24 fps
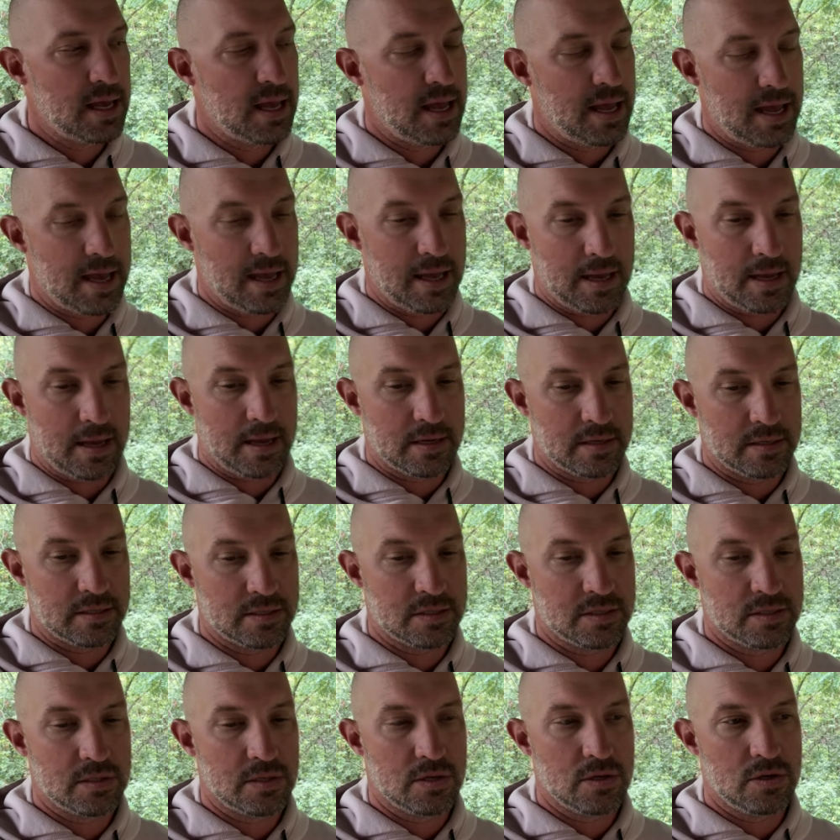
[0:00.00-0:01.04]

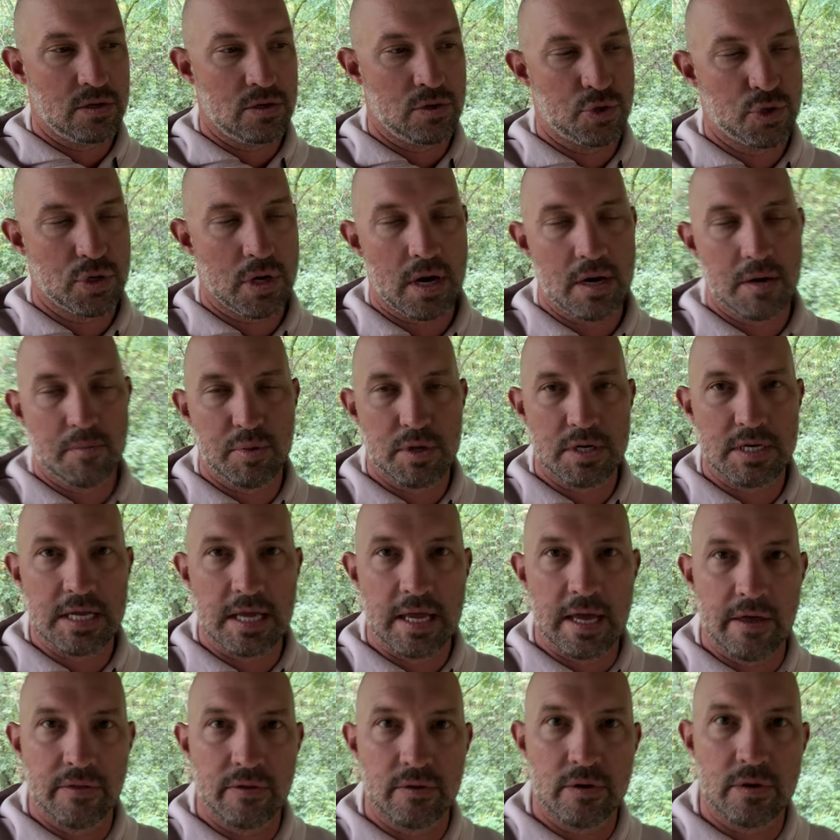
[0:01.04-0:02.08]
And you try to put
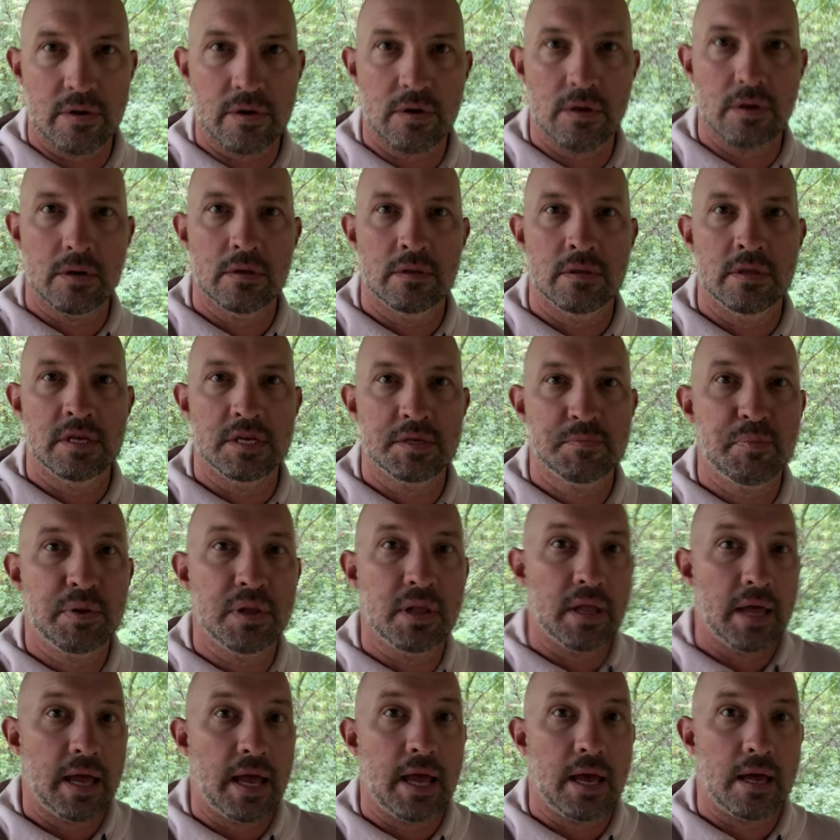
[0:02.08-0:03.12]
together this
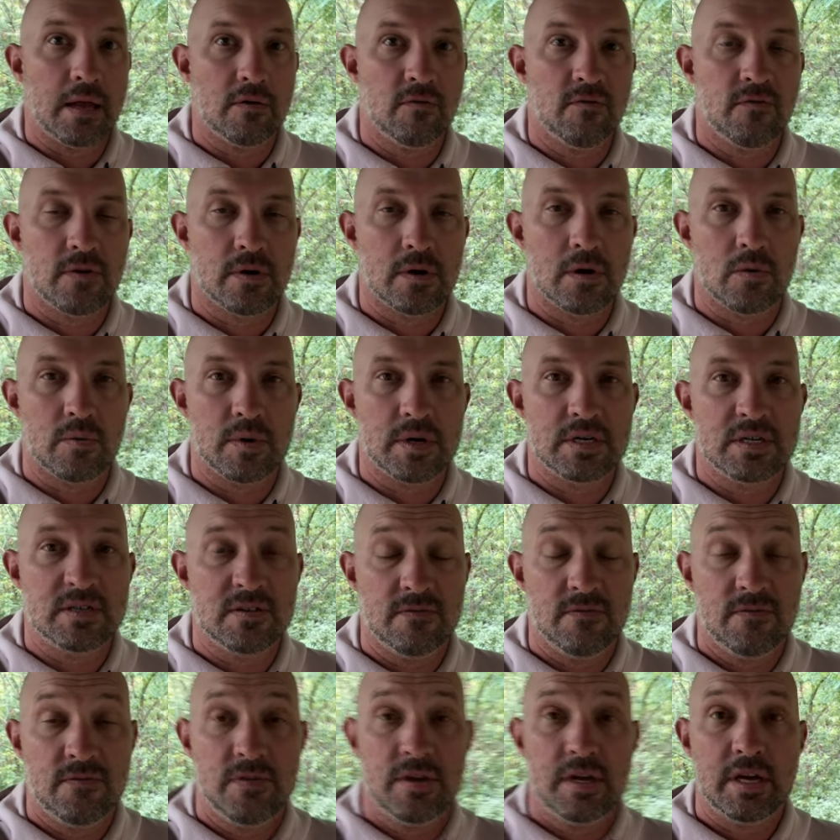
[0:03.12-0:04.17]
plan for going to
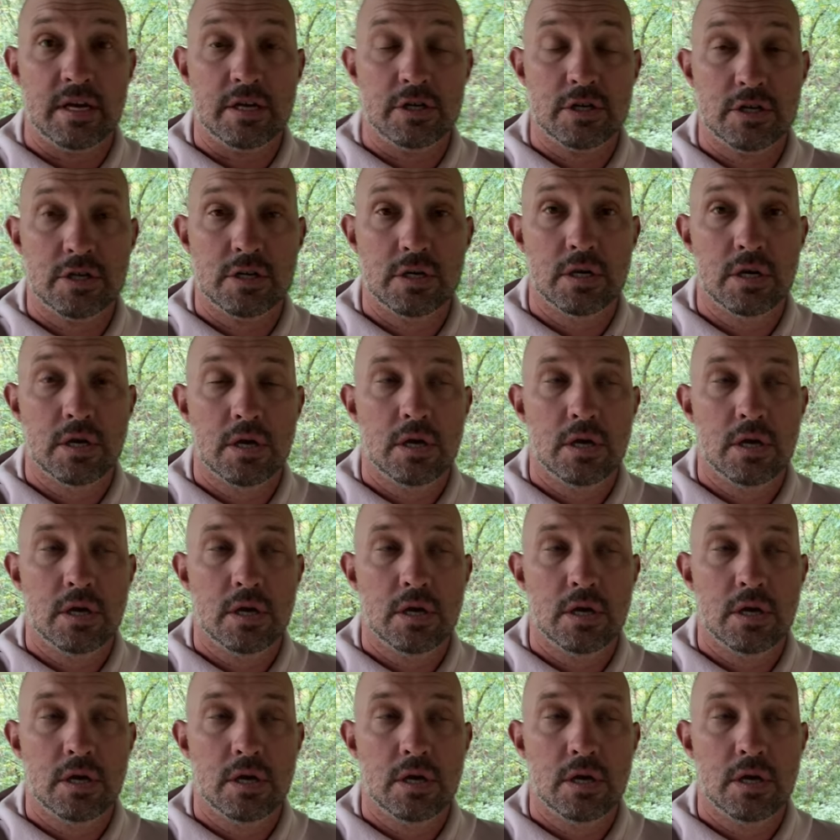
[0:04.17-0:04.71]
fish.